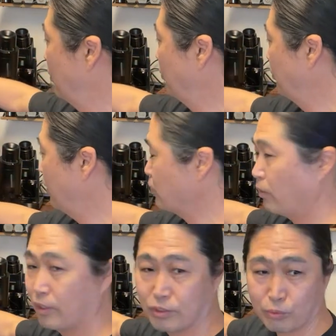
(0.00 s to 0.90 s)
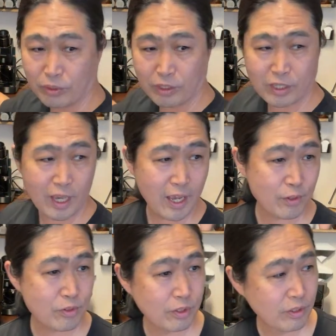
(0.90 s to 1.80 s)
You guys want to see with the
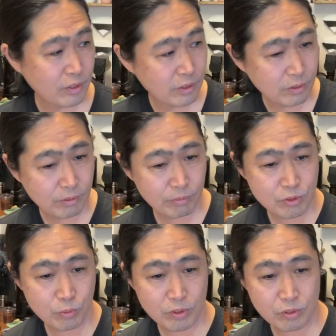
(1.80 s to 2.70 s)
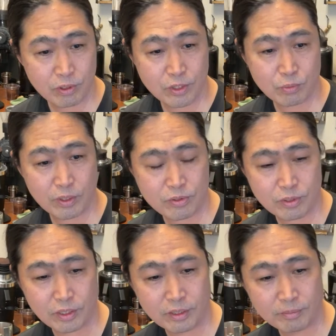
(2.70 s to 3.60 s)
cast? Which one you guys want to
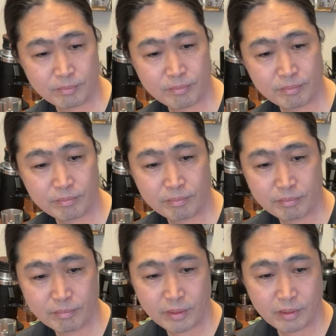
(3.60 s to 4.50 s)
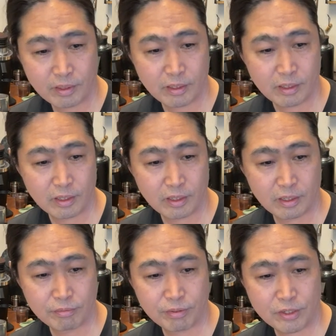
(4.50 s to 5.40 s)
see?
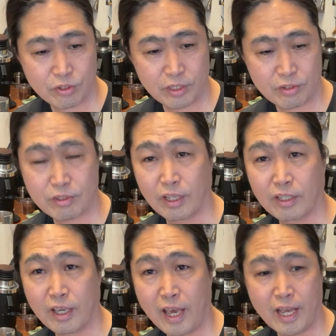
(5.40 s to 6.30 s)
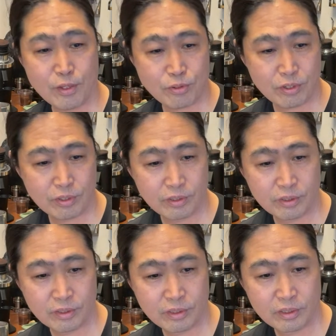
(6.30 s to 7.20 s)
Uh, French geeks say cast.
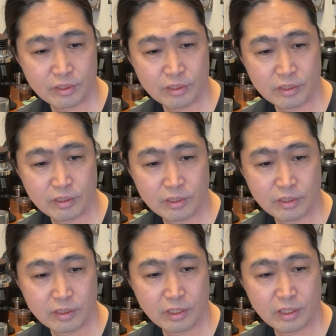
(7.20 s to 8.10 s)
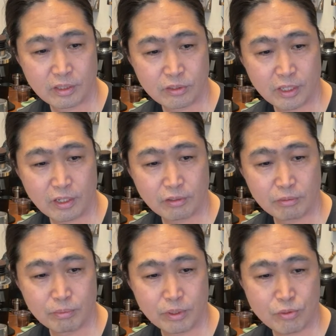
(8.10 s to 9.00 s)
Yeah, shout out to
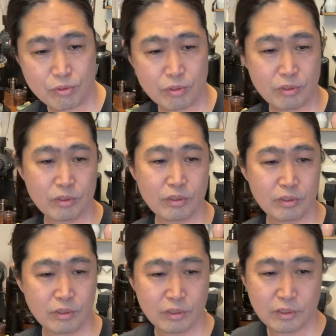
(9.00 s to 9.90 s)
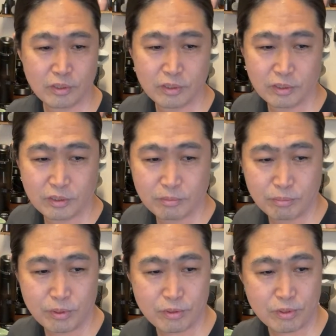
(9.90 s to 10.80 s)
Bruce.
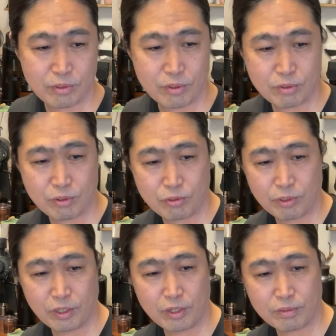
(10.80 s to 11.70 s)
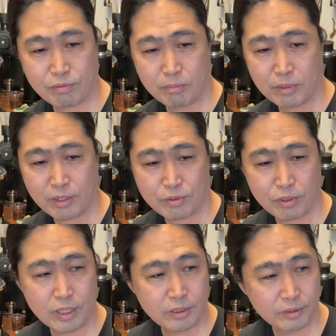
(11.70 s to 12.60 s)
Bruce is also joining us from
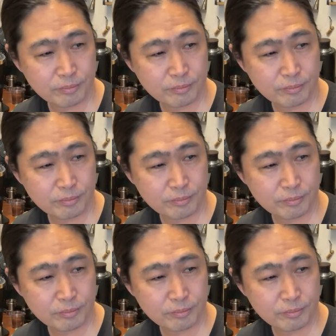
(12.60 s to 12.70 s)
Minnesota.